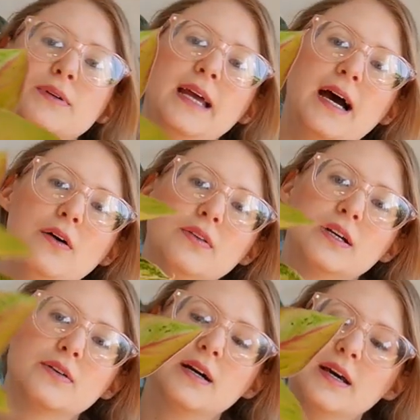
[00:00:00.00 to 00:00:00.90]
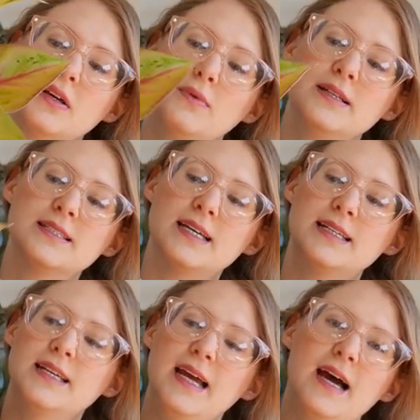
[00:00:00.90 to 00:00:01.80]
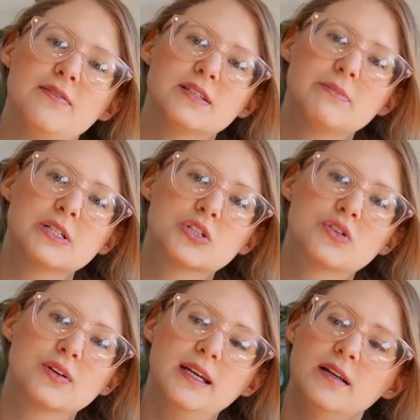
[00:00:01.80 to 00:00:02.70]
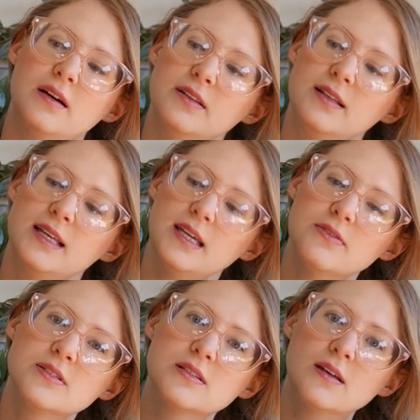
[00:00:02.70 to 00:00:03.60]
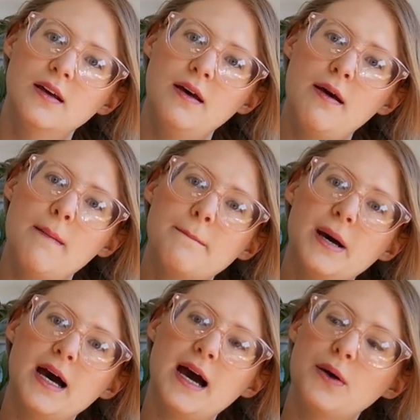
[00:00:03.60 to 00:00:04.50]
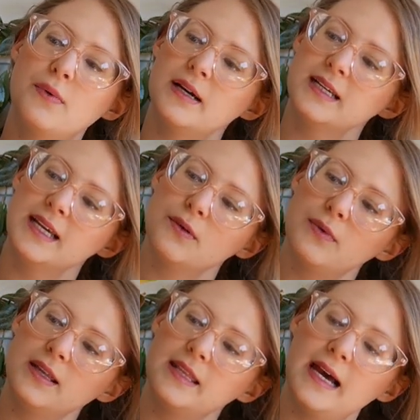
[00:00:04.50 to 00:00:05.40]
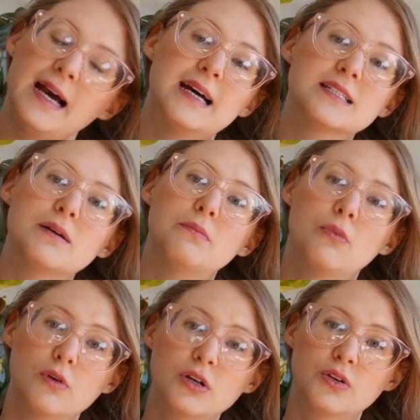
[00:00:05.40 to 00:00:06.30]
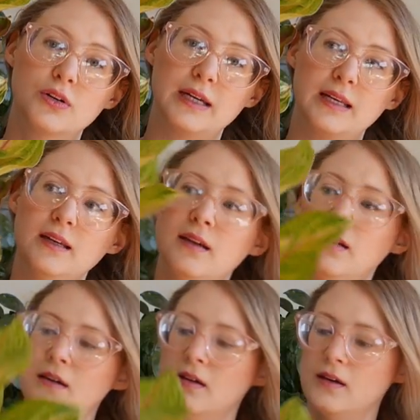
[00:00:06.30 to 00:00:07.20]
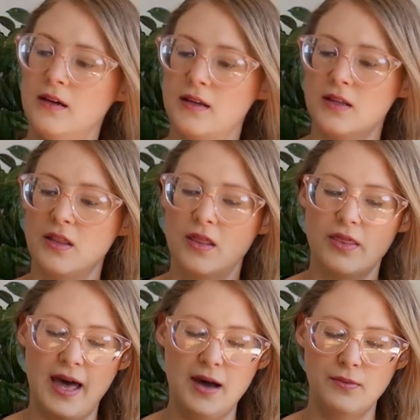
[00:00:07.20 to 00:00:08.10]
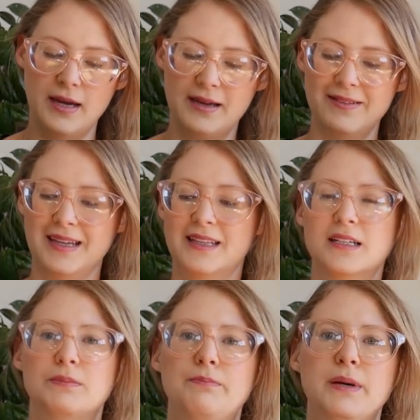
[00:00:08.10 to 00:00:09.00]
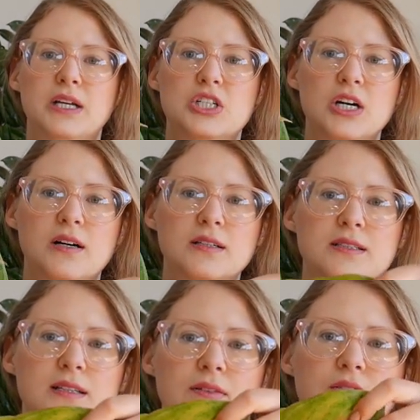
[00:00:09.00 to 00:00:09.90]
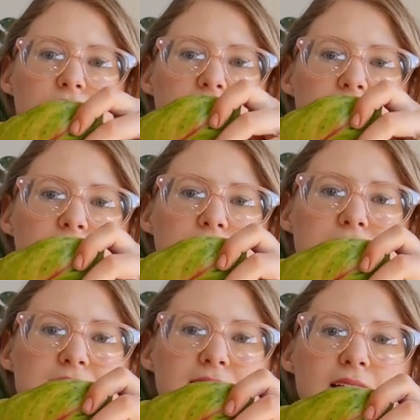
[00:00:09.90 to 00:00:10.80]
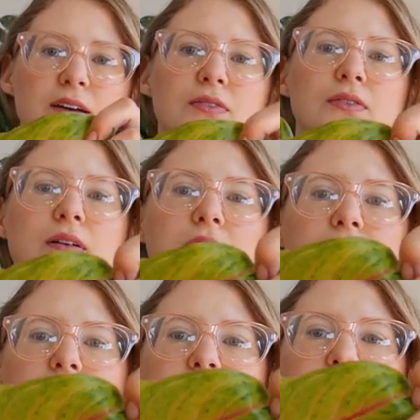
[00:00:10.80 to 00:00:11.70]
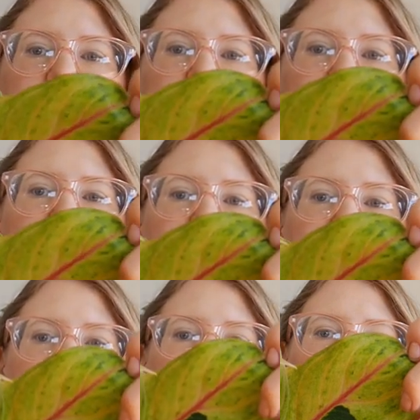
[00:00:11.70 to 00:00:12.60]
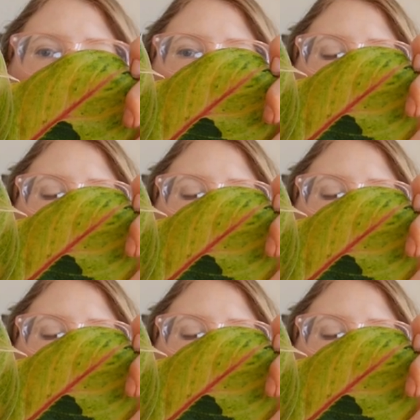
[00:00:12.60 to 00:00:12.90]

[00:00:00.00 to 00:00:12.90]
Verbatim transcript: one out, there were other ones that didn't have as much green on the leaves, but I wanted to get one that has more green. That way, like, there's big chunks of green on this leaf. Isn't that just beautiful?